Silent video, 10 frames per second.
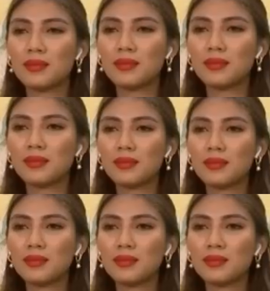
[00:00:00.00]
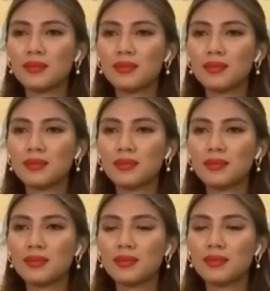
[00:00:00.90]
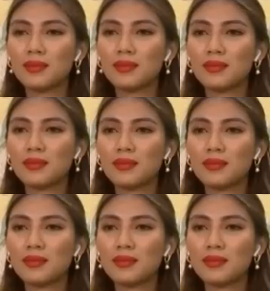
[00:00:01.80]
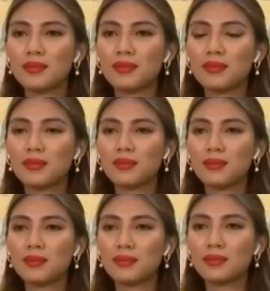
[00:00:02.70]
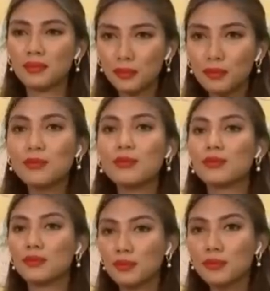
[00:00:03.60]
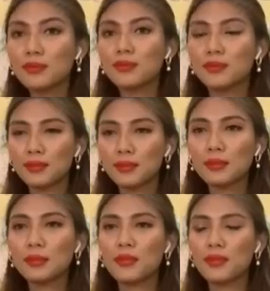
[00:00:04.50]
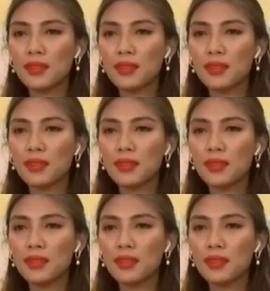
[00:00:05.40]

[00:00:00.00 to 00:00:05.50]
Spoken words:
(not speaking)